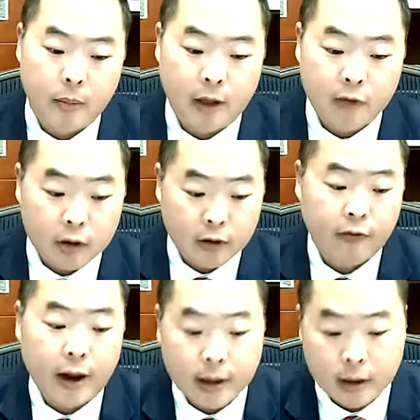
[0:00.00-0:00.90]
If you could
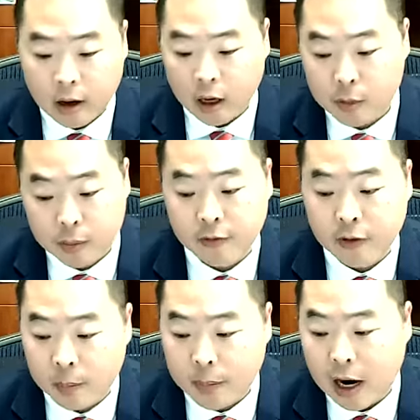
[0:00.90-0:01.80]
find that argument, it'd be
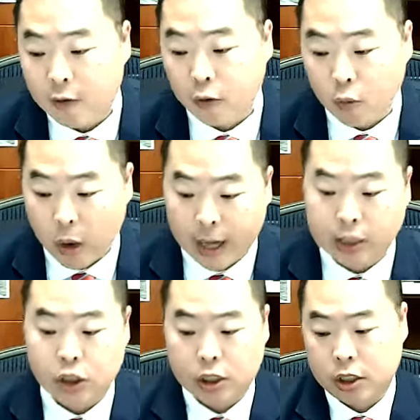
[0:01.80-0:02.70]
a very powerful
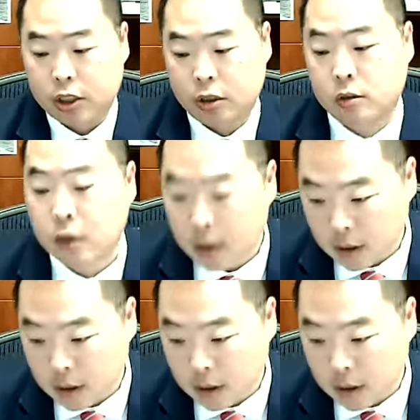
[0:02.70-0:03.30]
wedge issue,